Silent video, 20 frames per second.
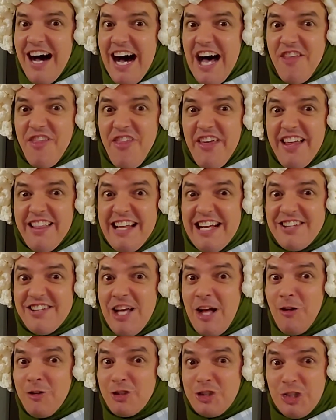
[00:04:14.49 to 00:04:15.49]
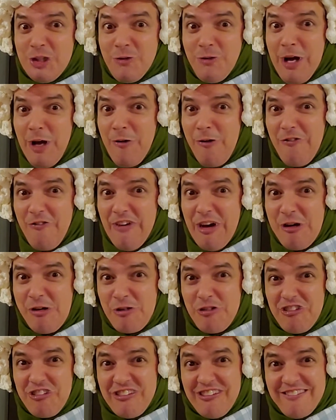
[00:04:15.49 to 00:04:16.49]
I think that's all she wrote,
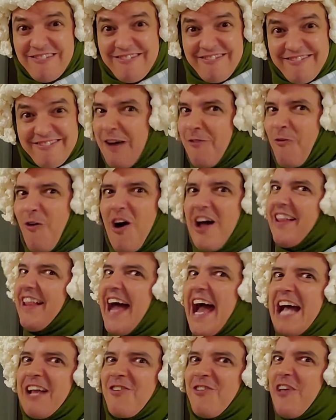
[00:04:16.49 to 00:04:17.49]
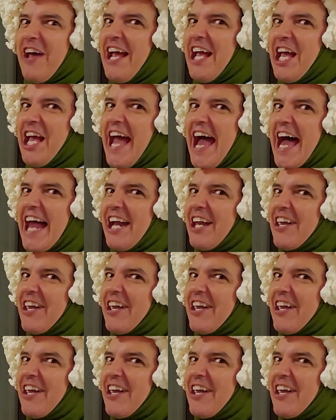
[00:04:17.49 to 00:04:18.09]
folks. One last thing you gotta